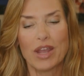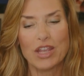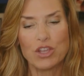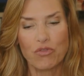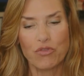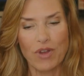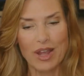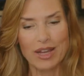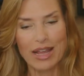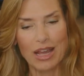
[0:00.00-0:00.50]
you
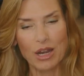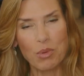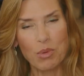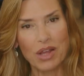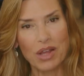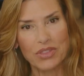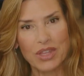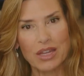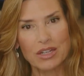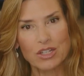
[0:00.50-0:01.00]
find out
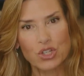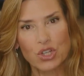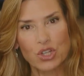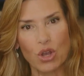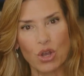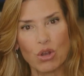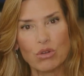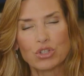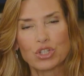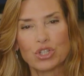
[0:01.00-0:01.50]
about that is
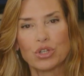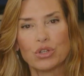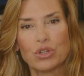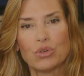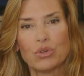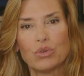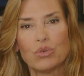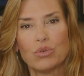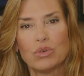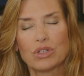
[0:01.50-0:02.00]
go
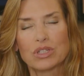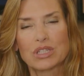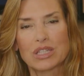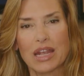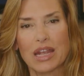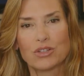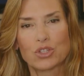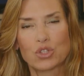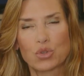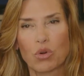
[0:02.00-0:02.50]
to
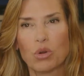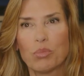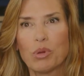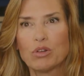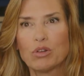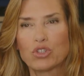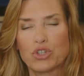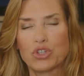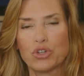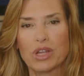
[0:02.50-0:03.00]

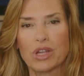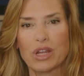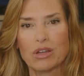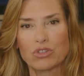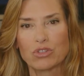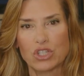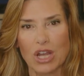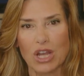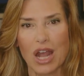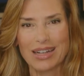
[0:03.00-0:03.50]

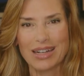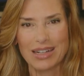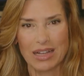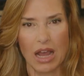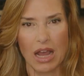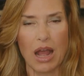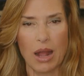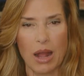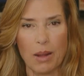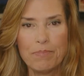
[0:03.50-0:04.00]

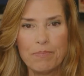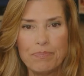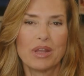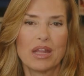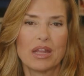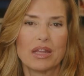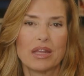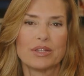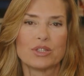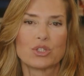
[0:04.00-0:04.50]
sorbostudios.com
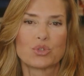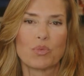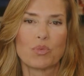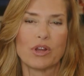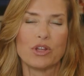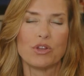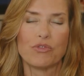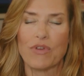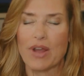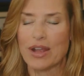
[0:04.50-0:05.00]
is where
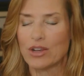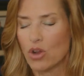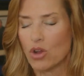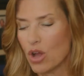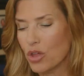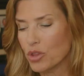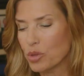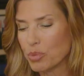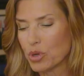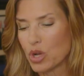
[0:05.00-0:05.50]
you find
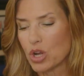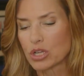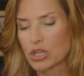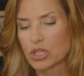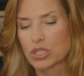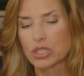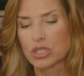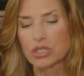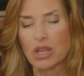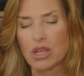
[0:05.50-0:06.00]
all the
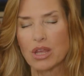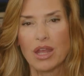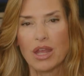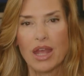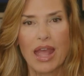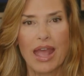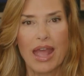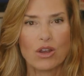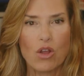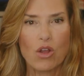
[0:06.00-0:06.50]
books
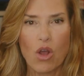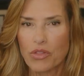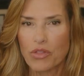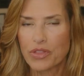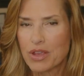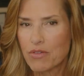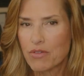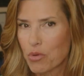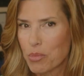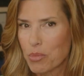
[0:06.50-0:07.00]
and all the
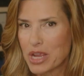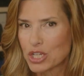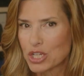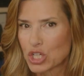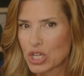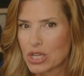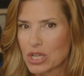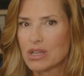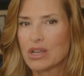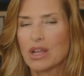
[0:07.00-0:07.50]

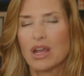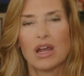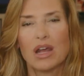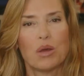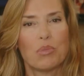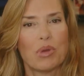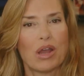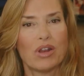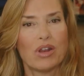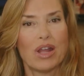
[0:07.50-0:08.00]
information
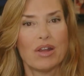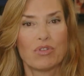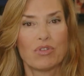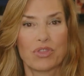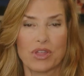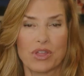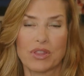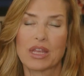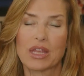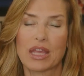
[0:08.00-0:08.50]
about
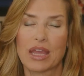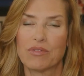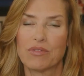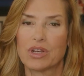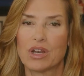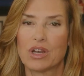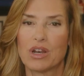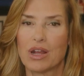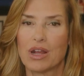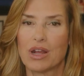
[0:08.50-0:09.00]
everything that
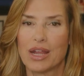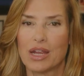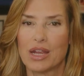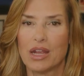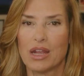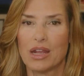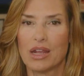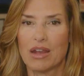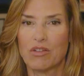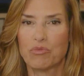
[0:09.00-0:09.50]
Kevin and I
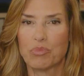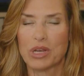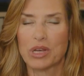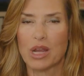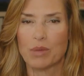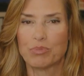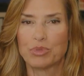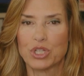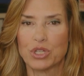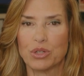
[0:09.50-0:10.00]
have been
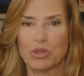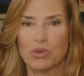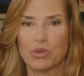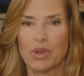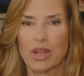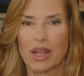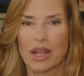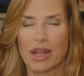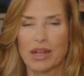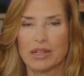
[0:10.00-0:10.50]
up to,
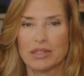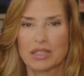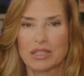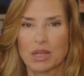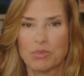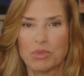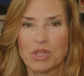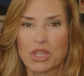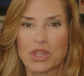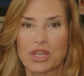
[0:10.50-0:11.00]
and
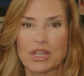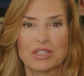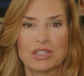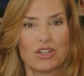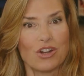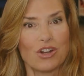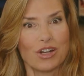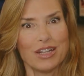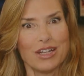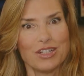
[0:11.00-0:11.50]
some of the things that
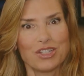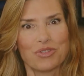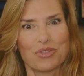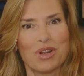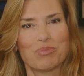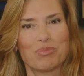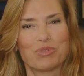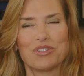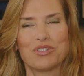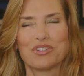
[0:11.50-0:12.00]
our kids are
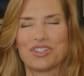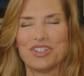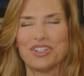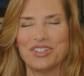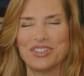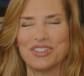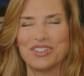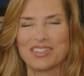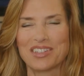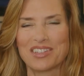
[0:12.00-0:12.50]
up to
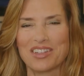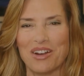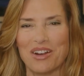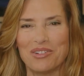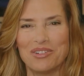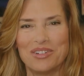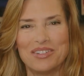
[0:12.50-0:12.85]
too. So